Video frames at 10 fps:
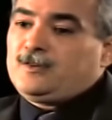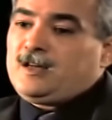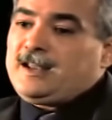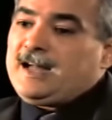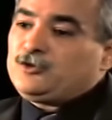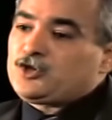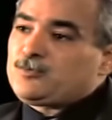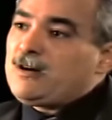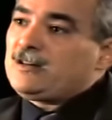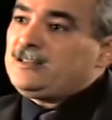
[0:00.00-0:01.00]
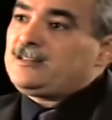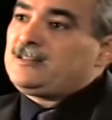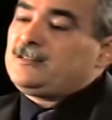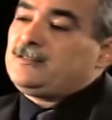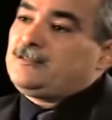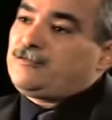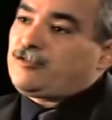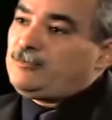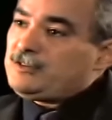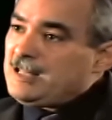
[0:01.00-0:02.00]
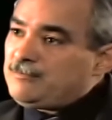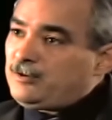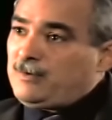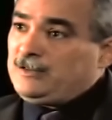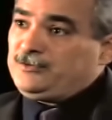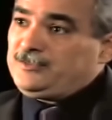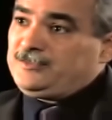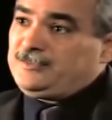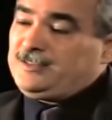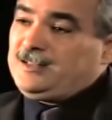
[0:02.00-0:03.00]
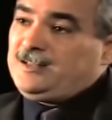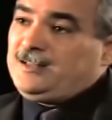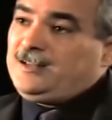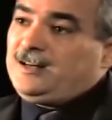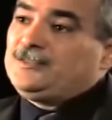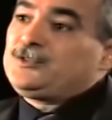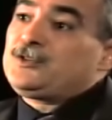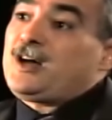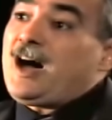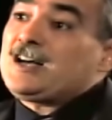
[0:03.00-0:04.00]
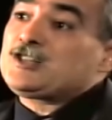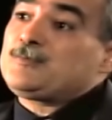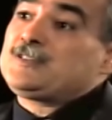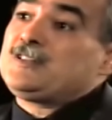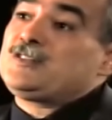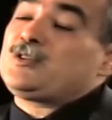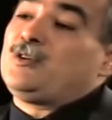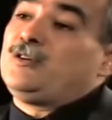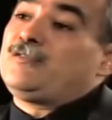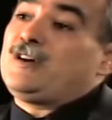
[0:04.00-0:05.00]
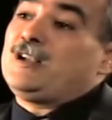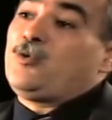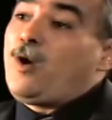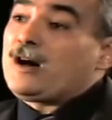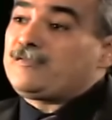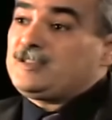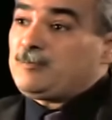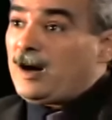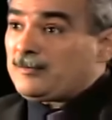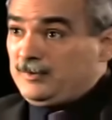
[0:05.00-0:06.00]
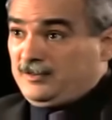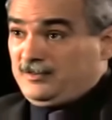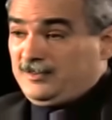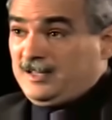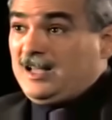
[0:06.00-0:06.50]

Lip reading: And I had to smuggle it from the Temple Mount under the auspices of Al-Waqf Department.